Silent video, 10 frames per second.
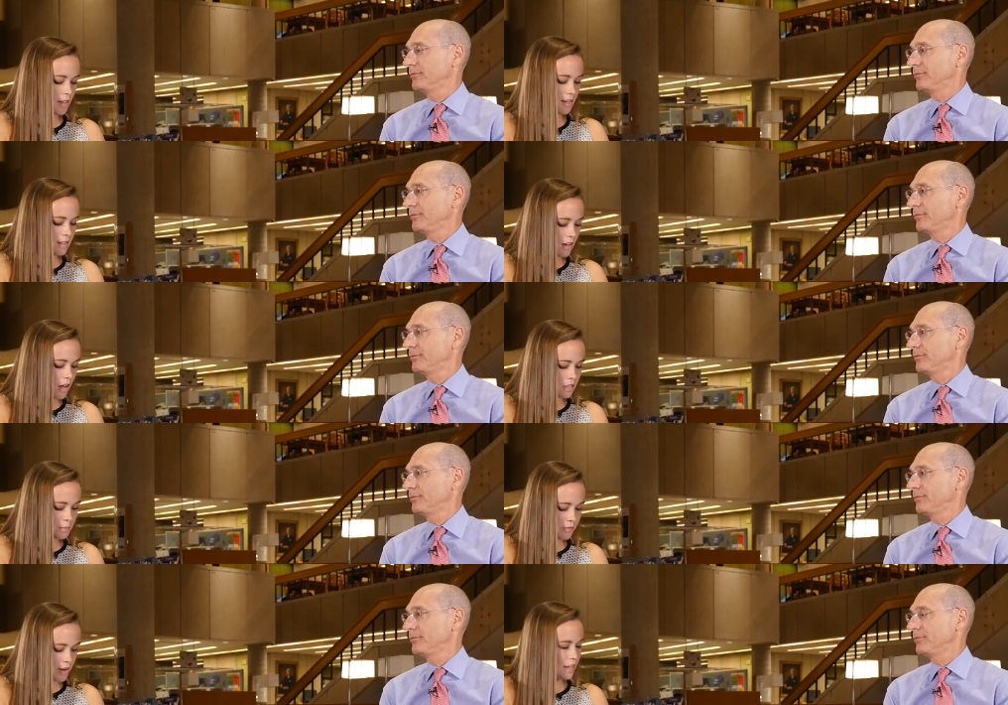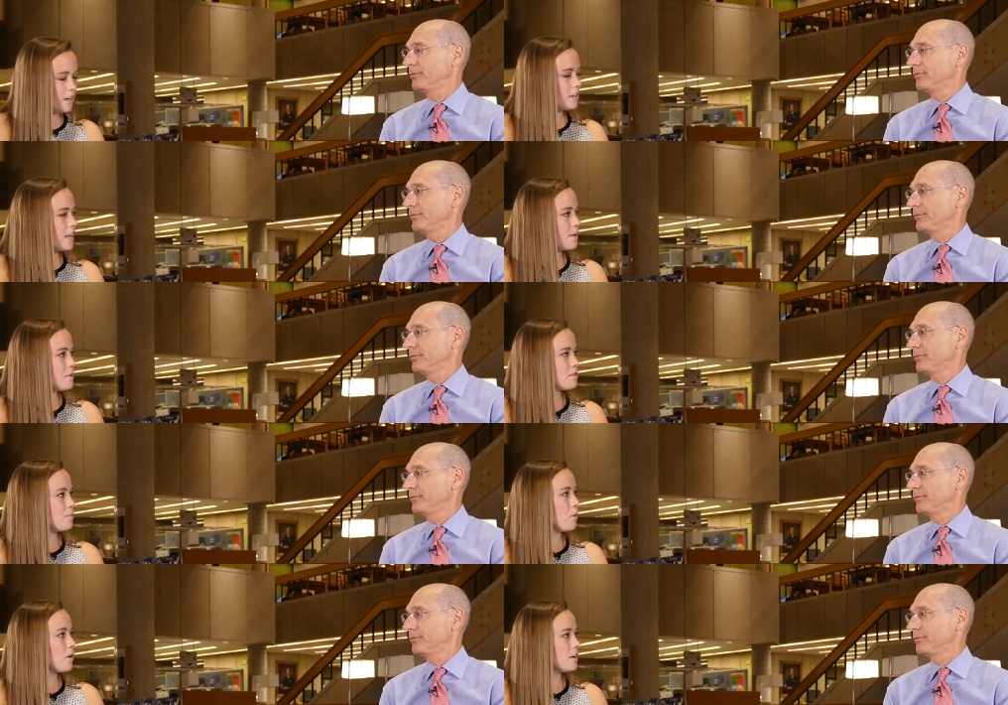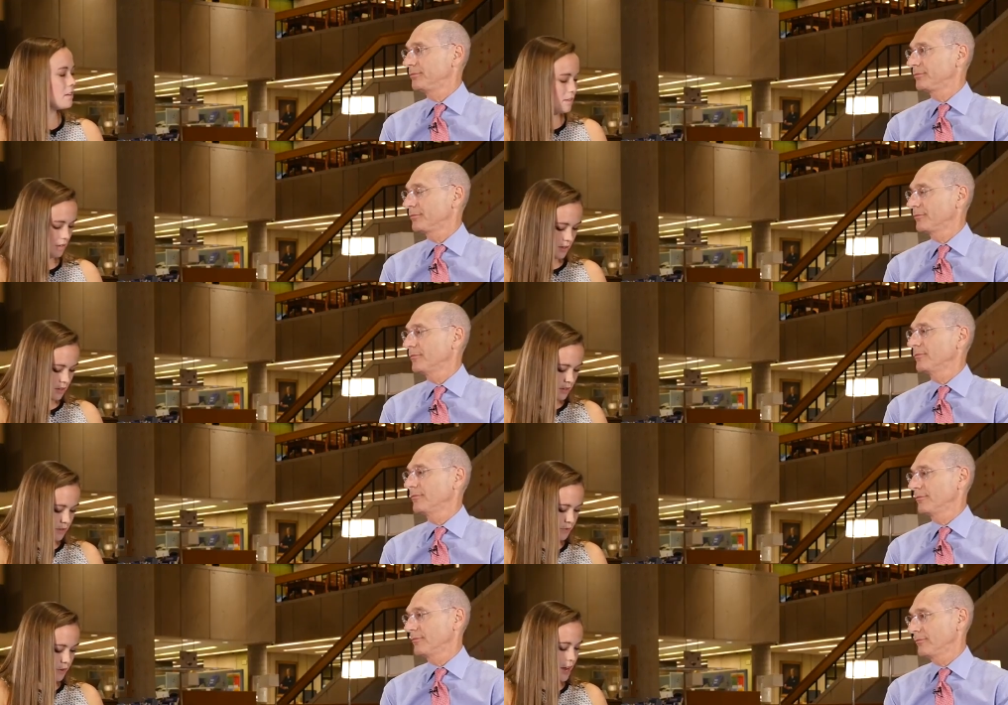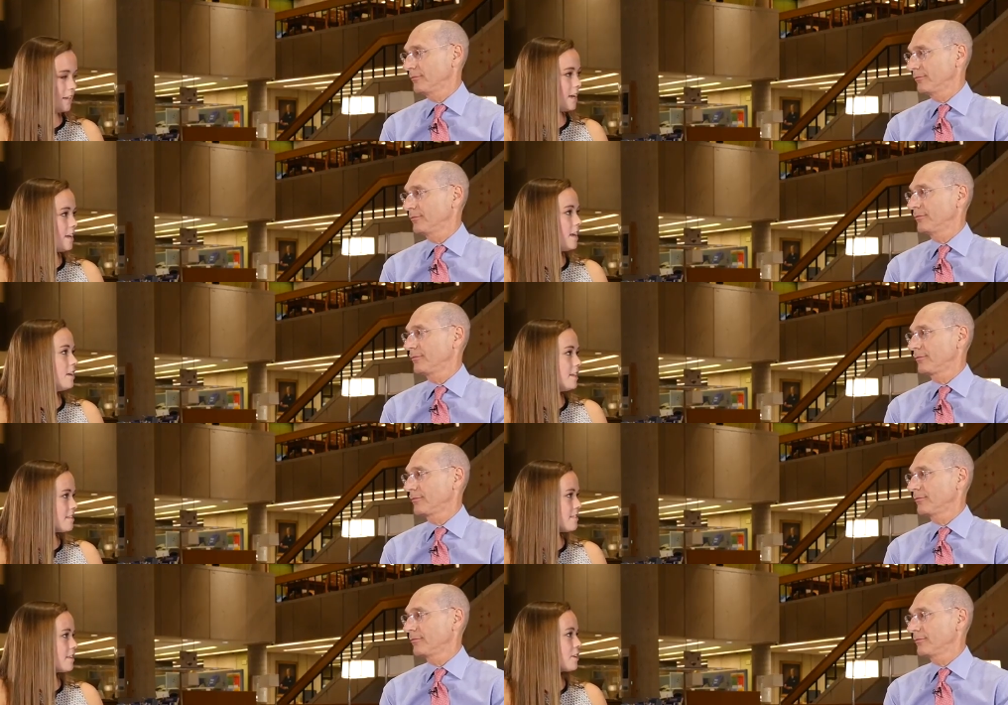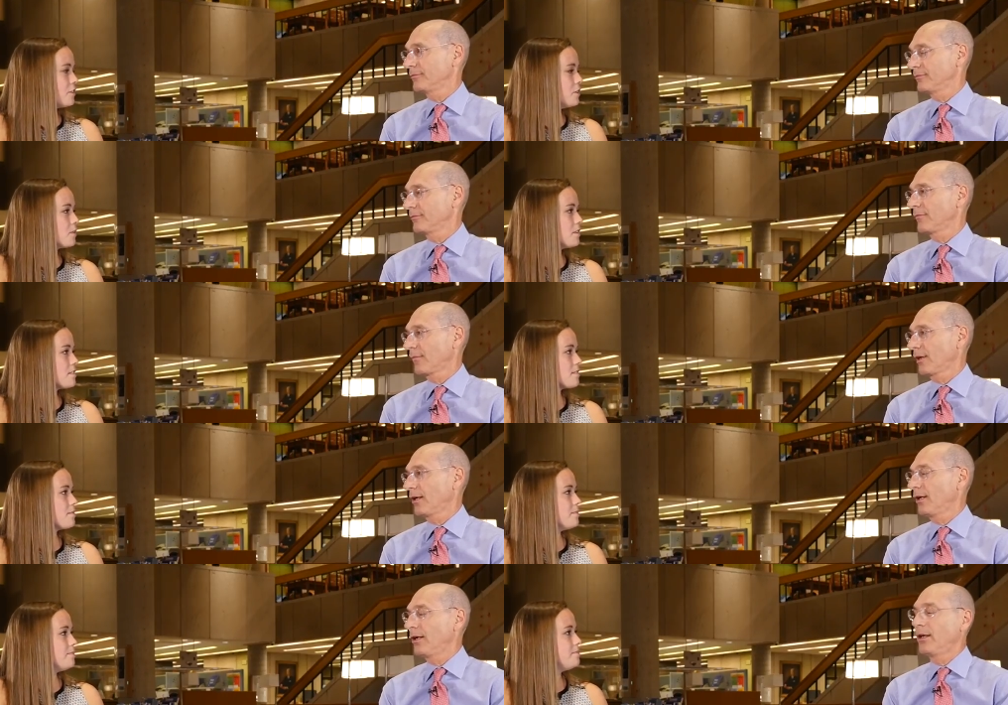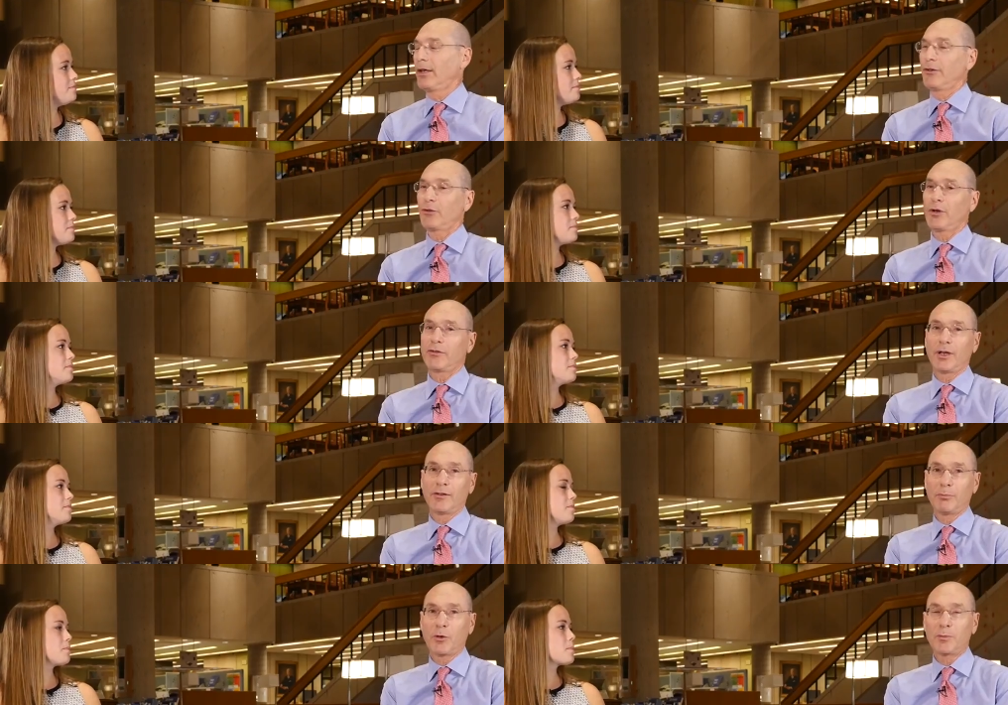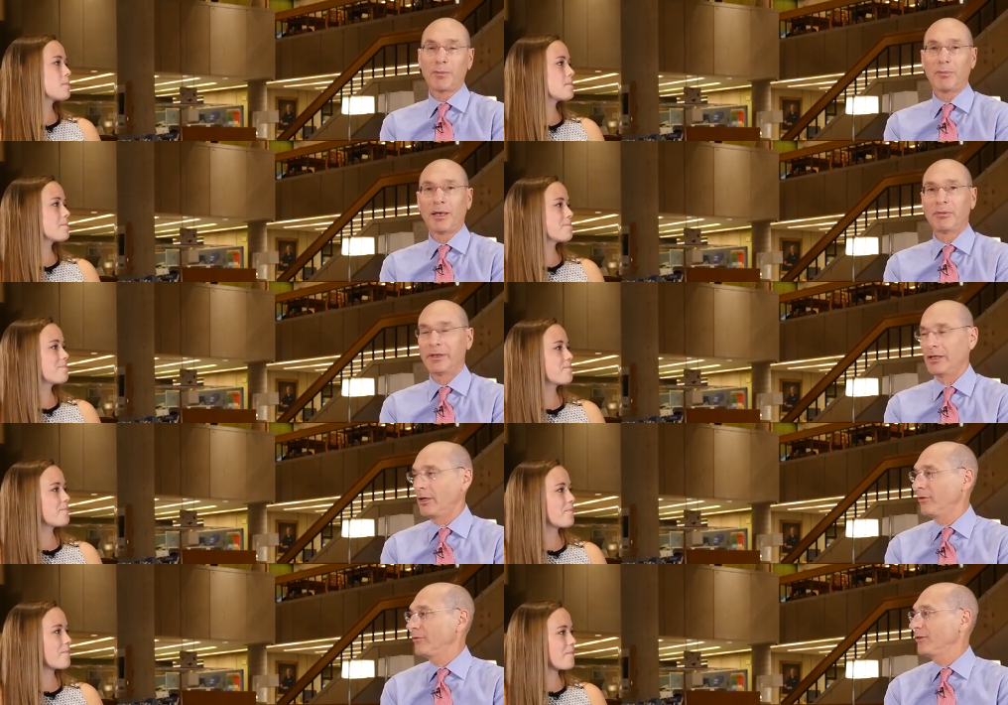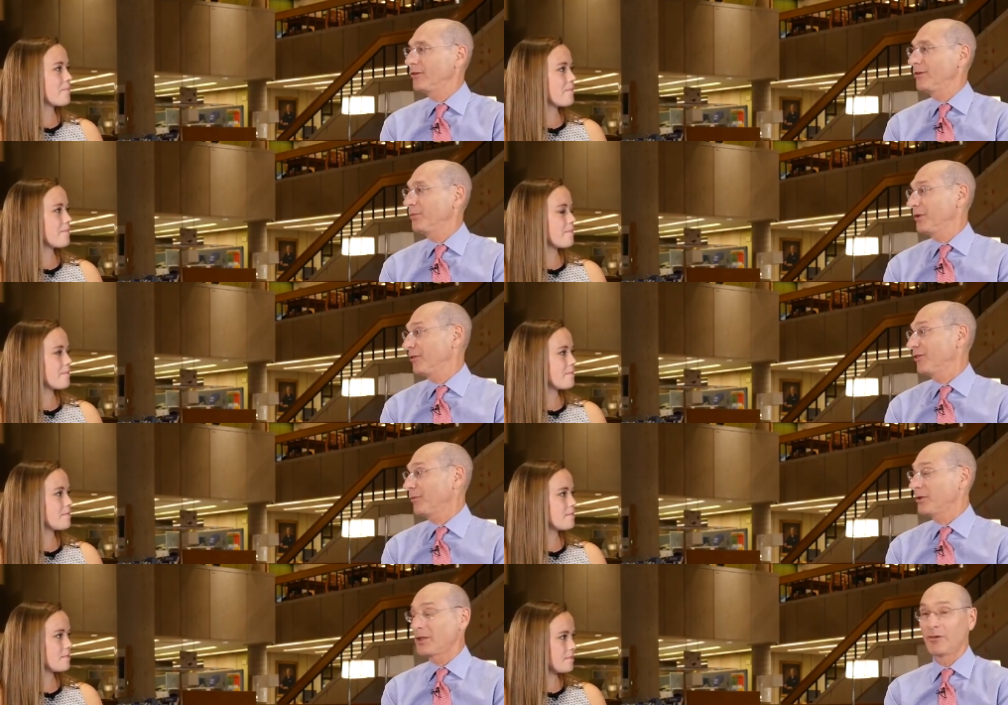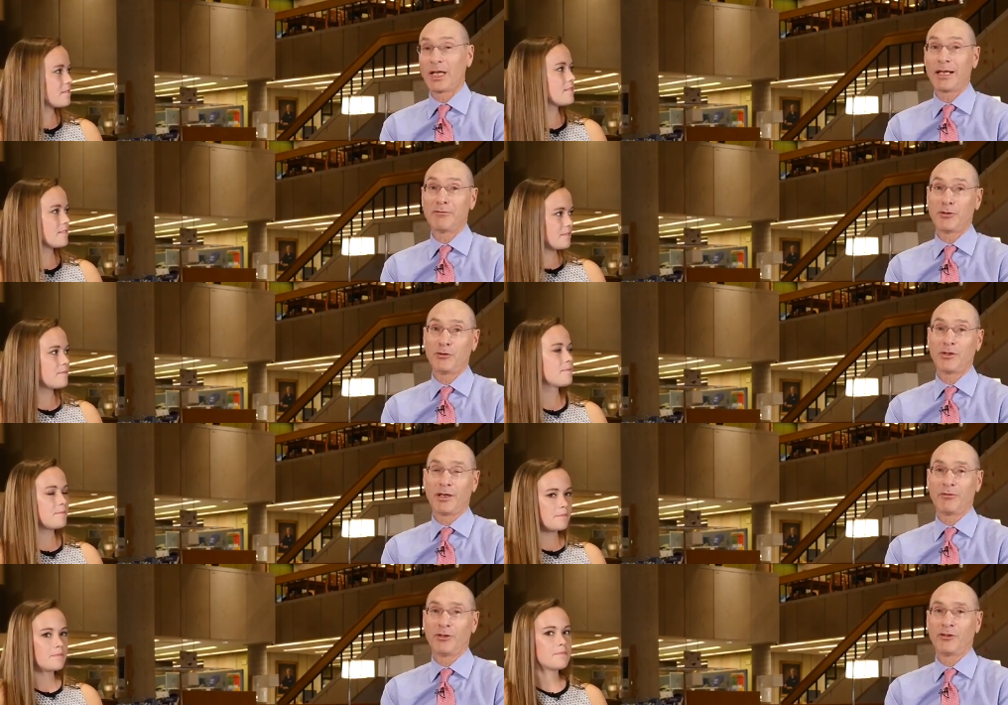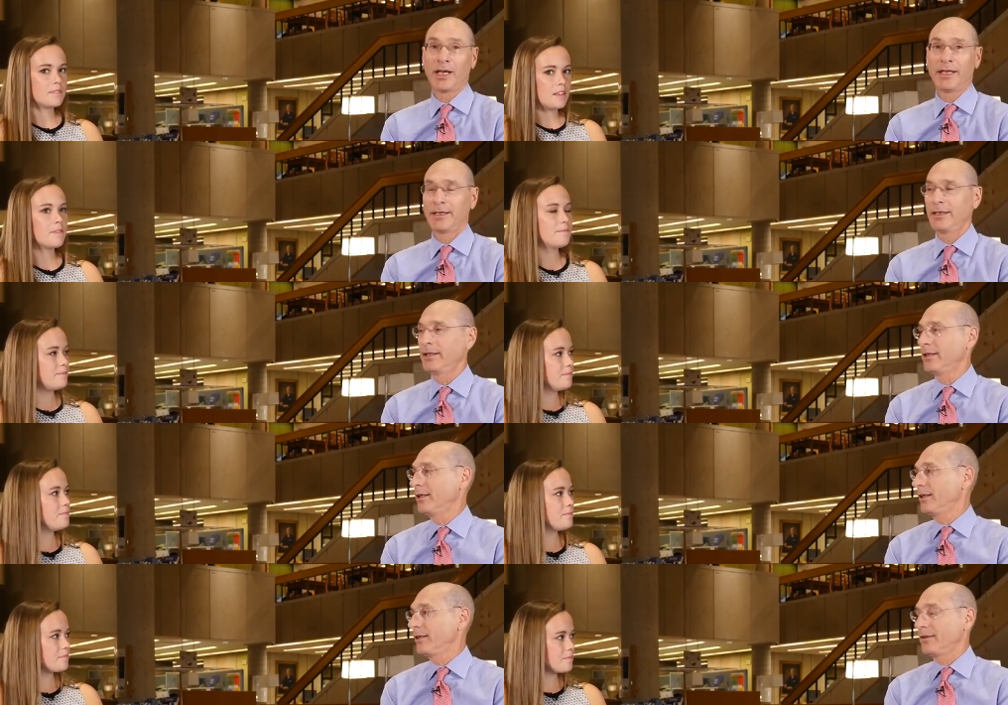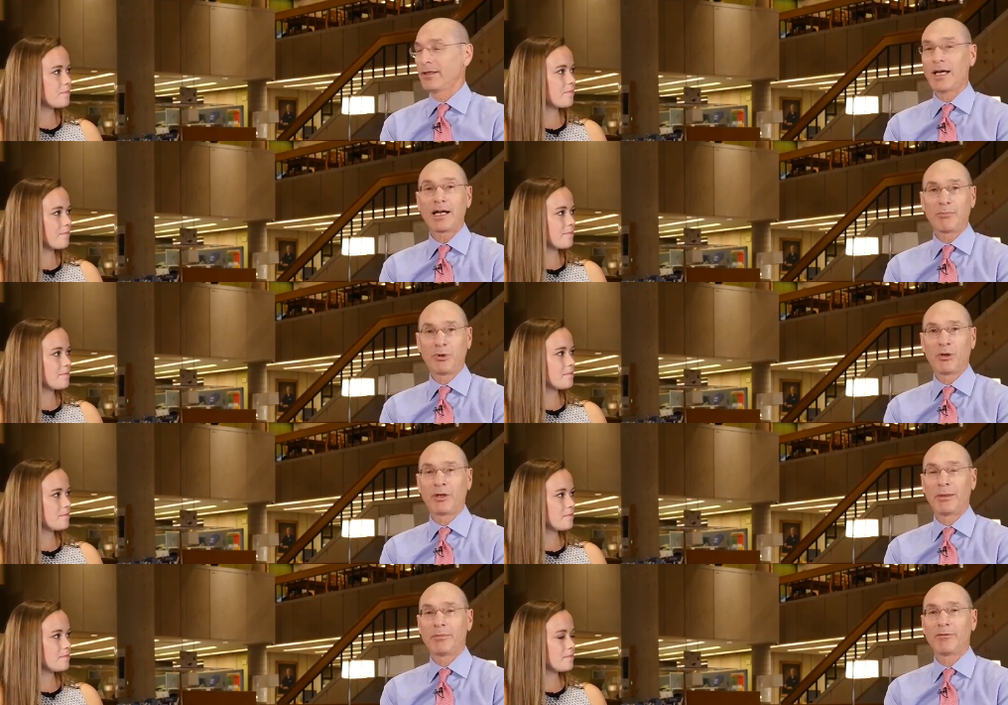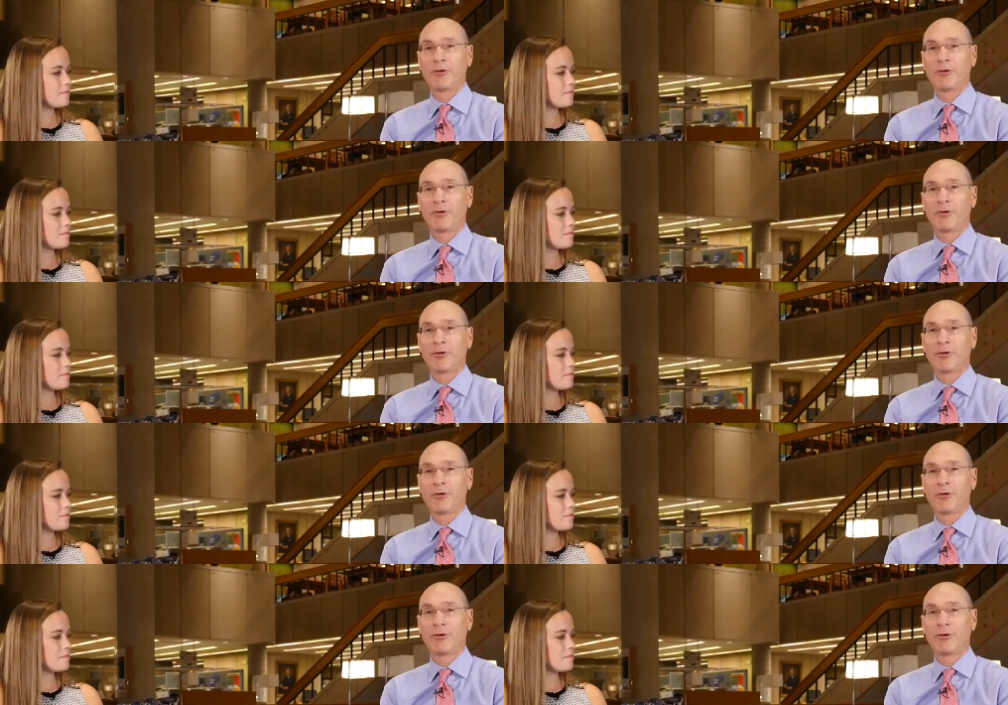Speaker 1: is the college providing on-campus support for any necessary renewals?
Speaker 2: So as, as most people probably know, since it's been the subject of a lot of news coverage lately, the DACA program,